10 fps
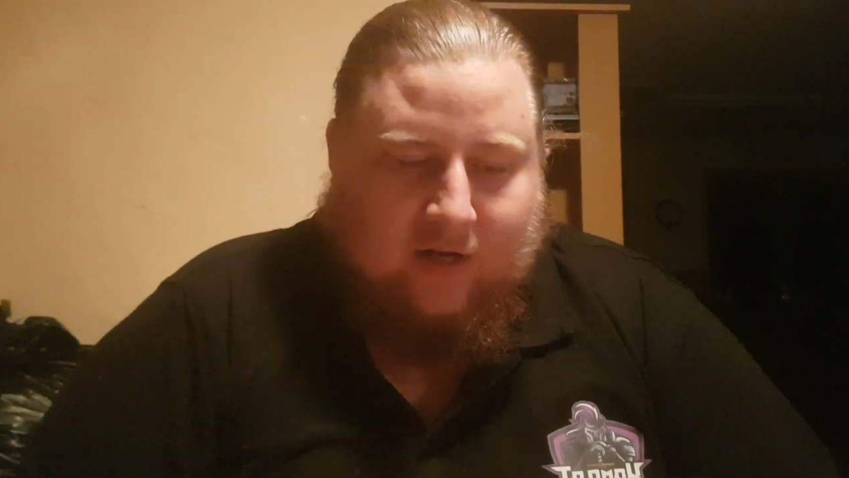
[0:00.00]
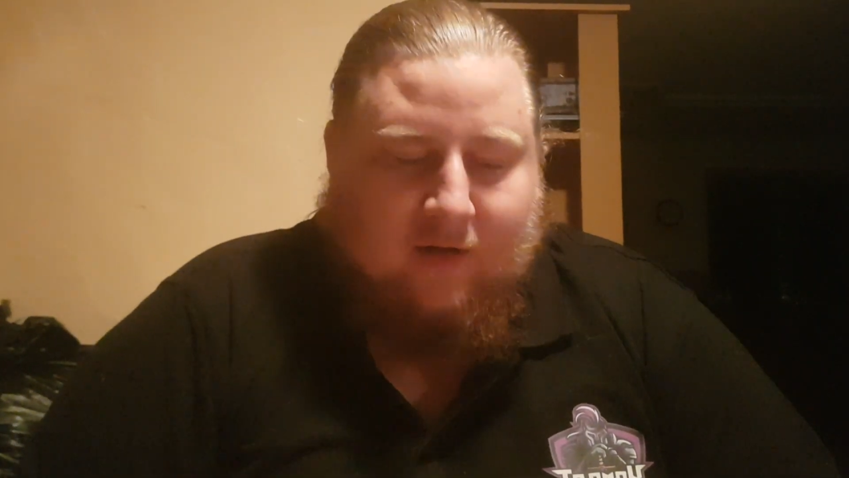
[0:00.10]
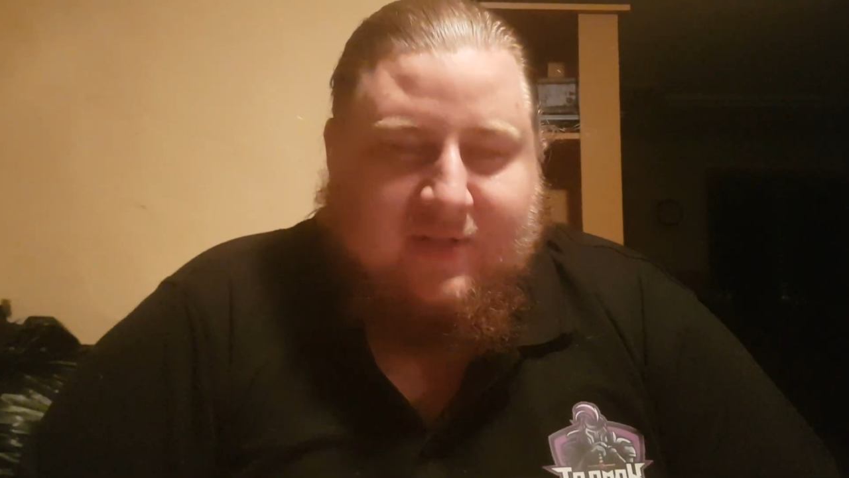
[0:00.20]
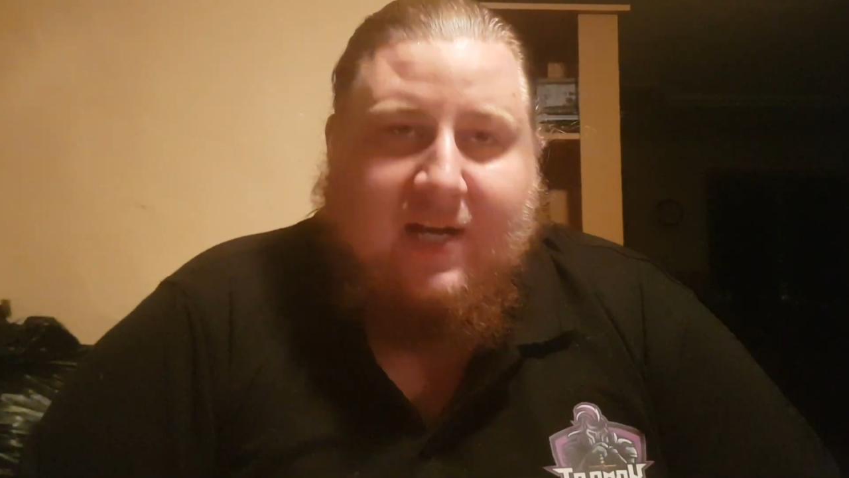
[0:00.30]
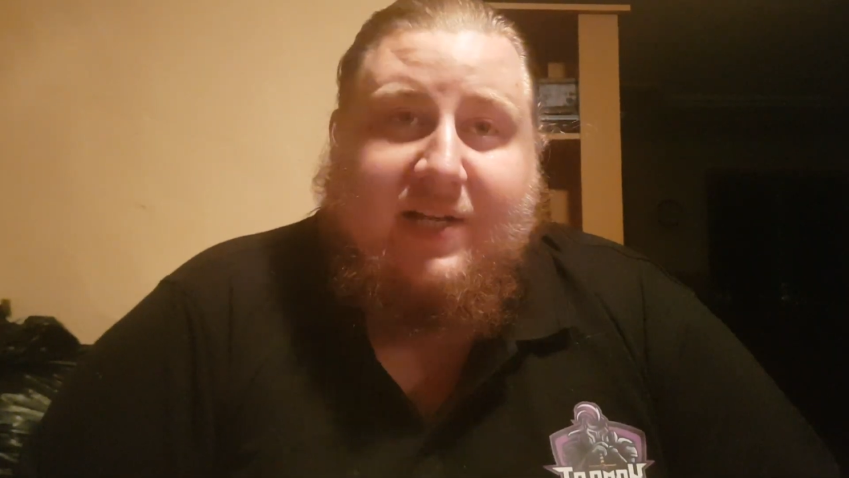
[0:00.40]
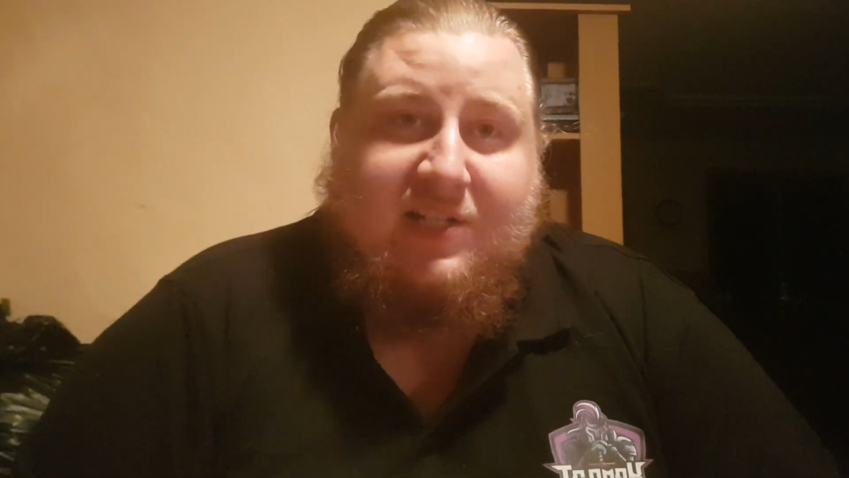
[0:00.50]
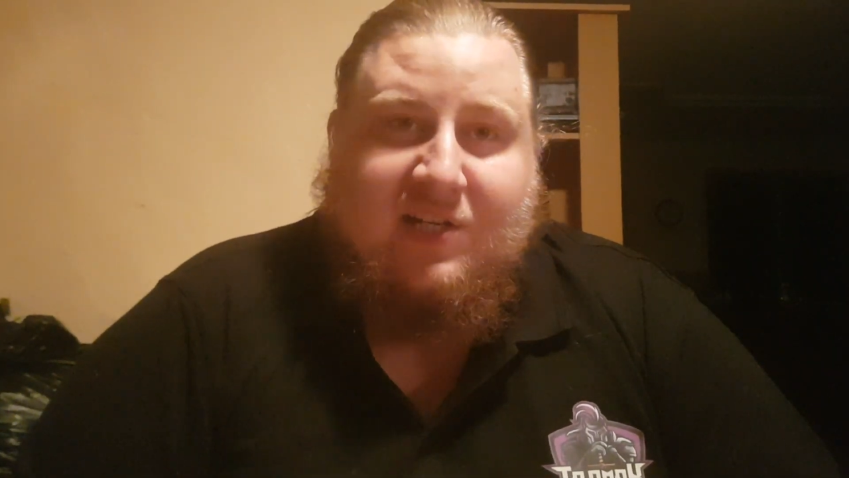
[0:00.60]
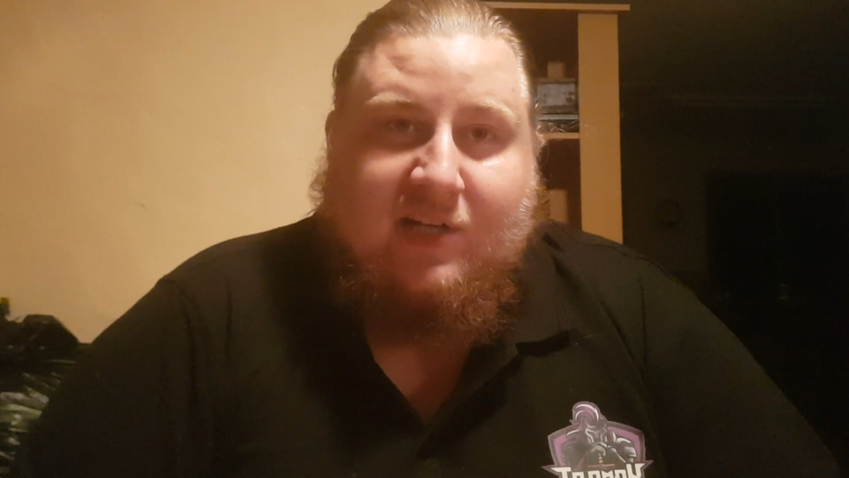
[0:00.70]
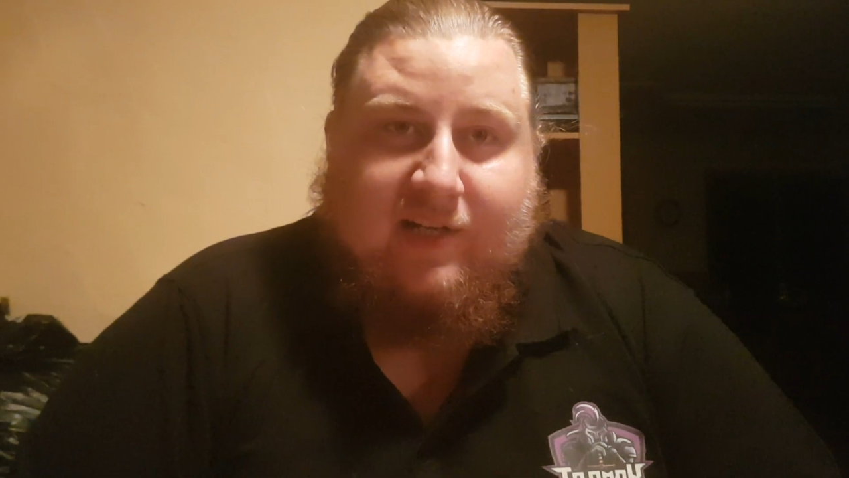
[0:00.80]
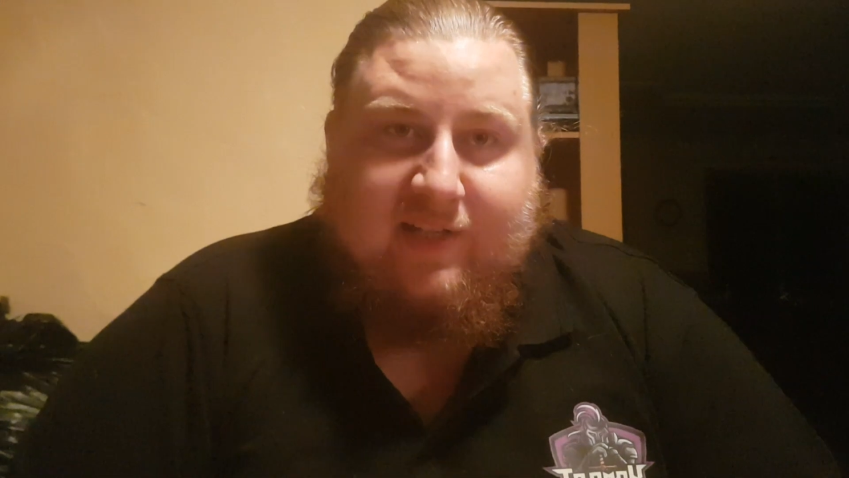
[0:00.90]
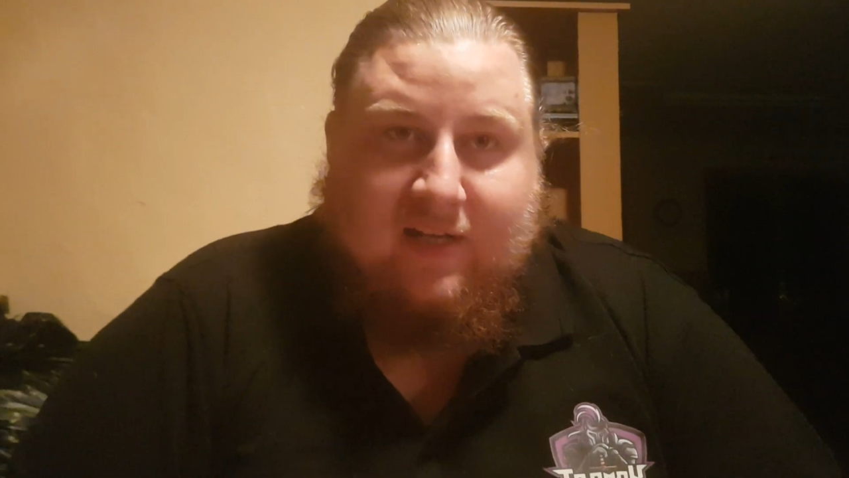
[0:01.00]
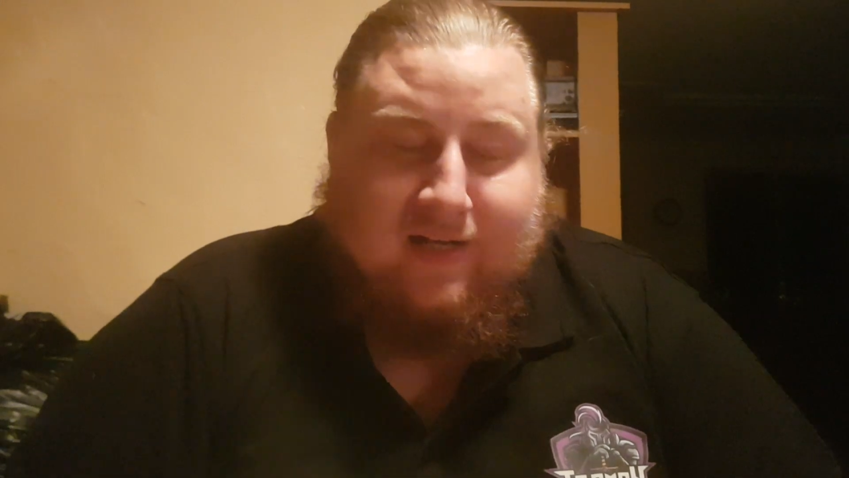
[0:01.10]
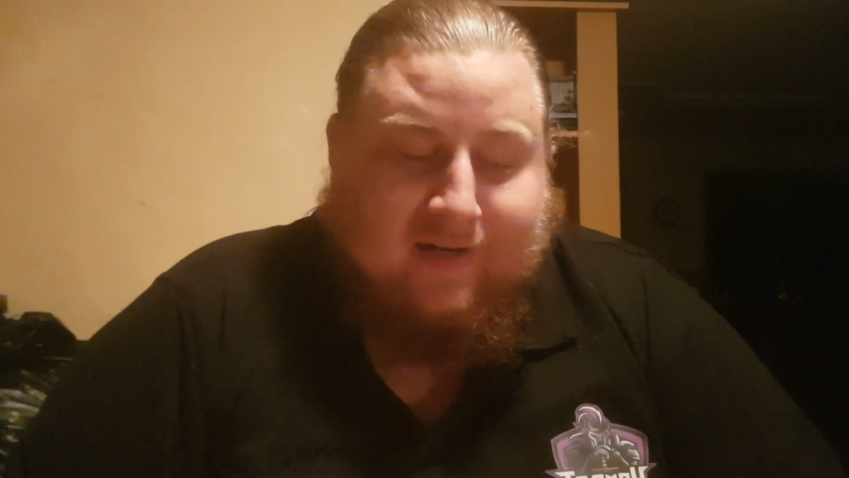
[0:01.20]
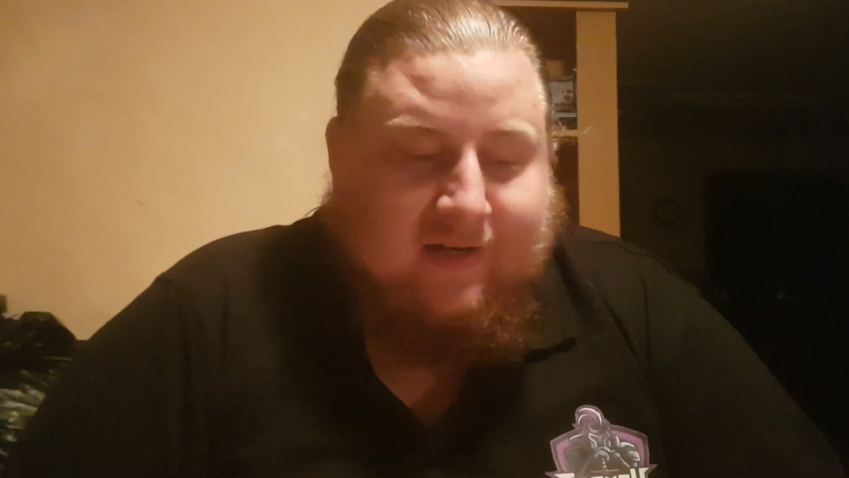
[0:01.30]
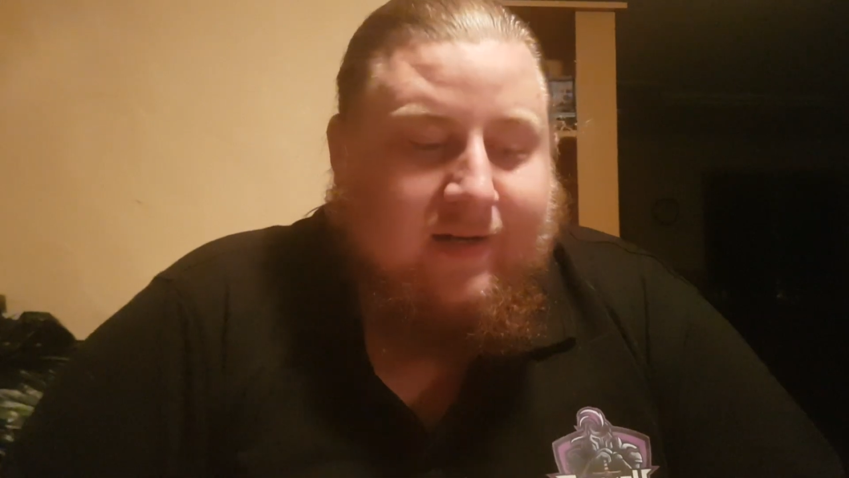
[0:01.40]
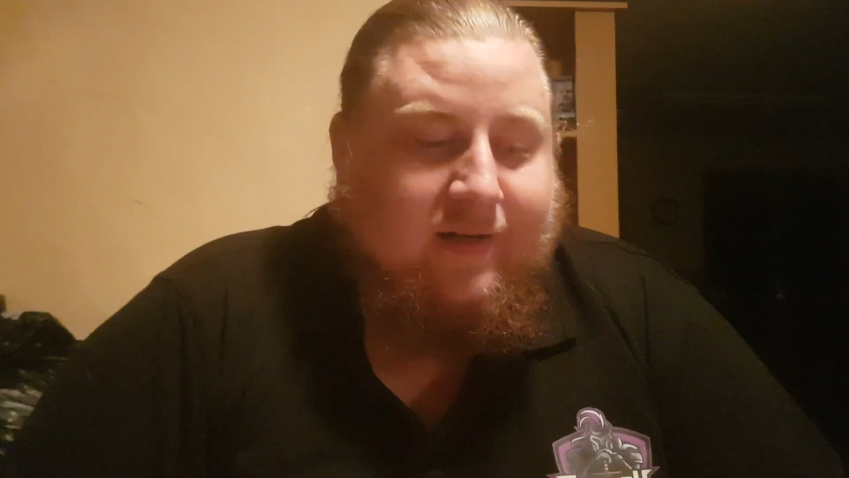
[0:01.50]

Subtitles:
"Oh, I'm siding 10 cards out loud."